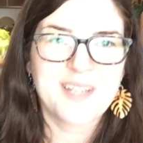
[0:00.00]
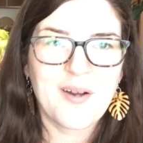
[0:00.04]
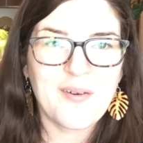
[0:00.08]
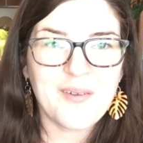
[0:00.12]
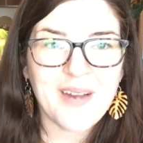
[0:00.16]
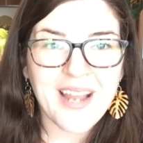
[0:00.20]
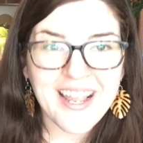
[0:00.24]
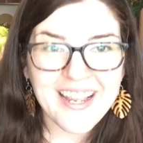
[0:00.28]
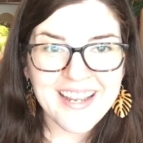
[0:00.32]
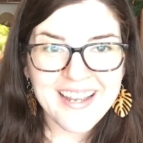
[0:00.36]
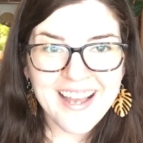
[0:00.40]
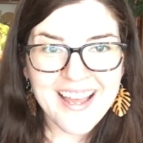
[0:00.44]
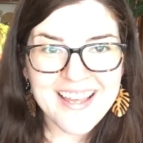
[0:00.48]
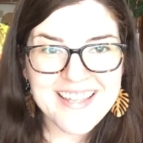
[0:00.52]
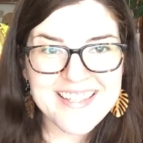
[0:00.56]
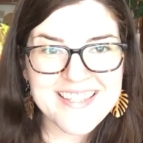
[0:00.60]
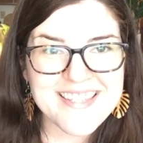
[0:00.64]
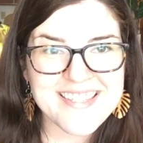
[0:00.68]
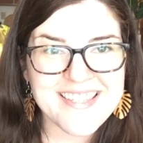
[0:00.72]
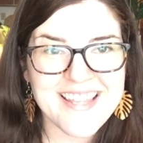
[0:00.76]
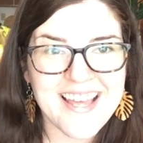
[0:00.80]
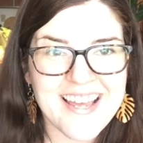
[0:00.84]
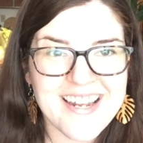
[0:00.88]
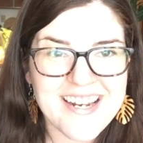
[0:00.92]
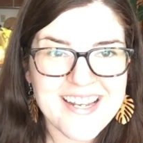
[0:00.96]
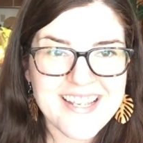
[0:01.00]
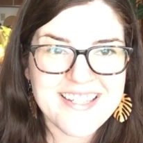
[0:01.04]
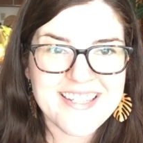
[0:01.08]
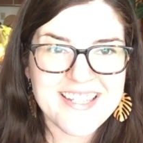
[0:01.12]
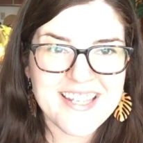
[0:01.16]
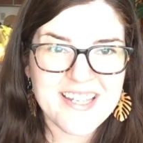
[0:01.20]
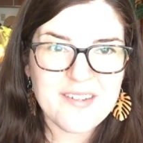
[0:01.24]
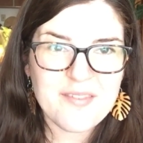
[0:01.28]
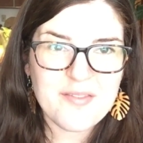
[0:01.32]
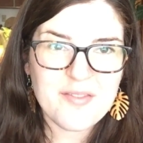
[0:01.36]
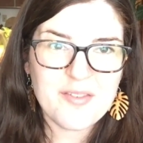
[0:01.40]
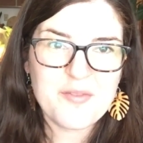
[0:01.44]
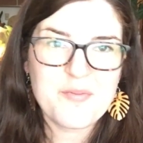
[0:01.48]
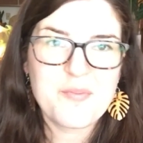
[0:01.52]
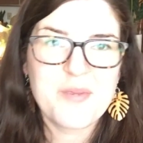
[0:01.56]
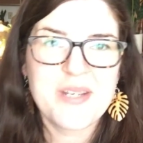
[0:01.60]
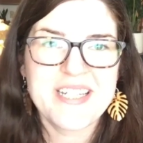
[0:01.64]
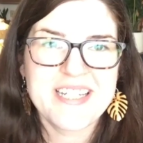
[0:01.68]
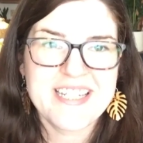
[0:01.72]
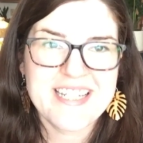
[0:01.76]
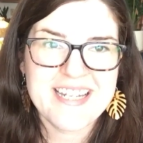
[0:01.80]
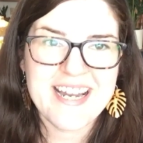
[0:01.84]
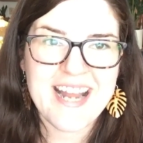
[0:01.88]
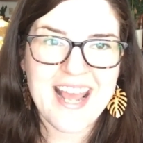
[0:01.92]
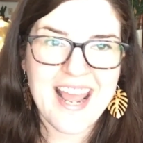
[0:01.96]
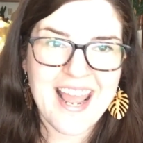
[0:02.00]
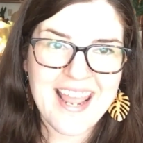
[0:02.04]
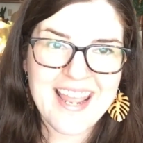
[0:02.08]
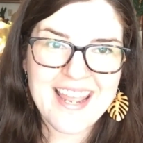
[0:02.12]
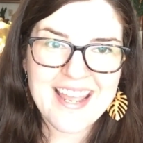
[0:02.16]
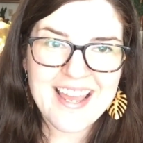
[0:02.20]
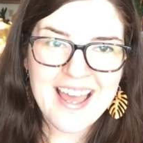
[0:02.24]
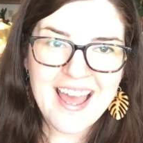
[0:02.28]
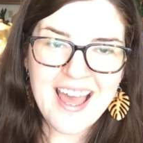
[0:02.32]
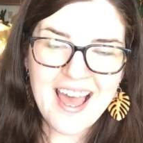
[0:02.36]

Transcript: Okay guys, that is it from me today.